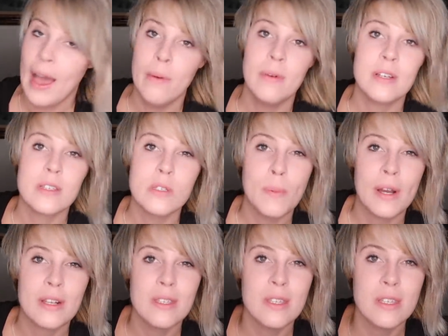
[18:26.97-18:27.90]
I would
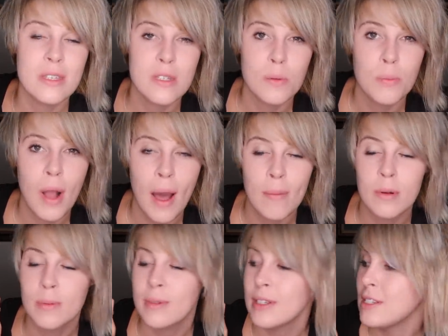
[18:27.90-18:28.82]
expect this to
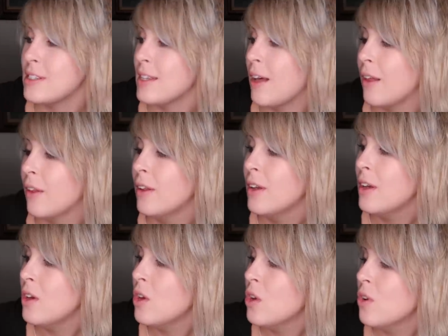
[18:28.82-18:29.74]
probably sell
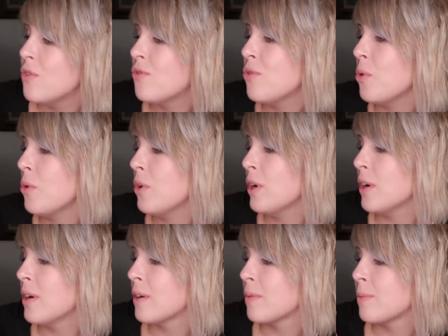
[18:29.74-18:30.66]

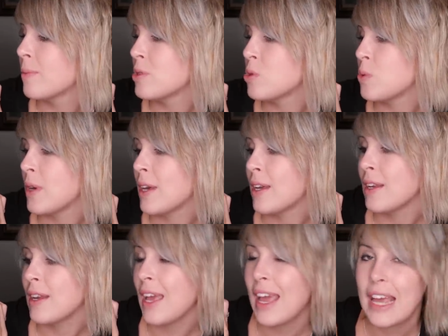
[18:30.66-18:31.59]
for
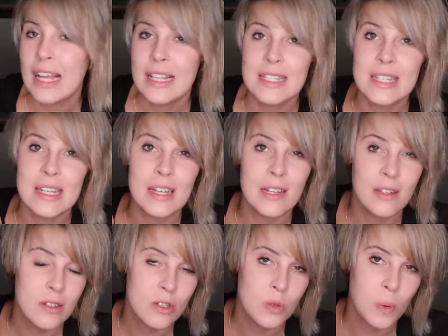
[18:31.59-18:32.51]
between
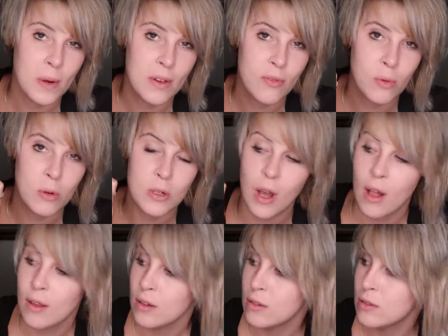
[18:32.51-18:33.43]
18 to
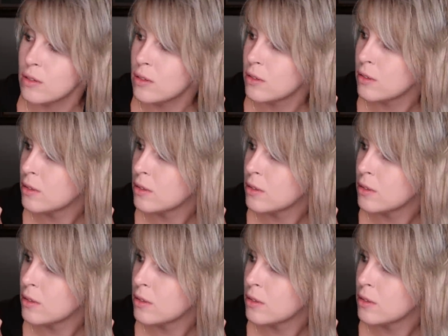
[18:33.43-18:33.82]
$24.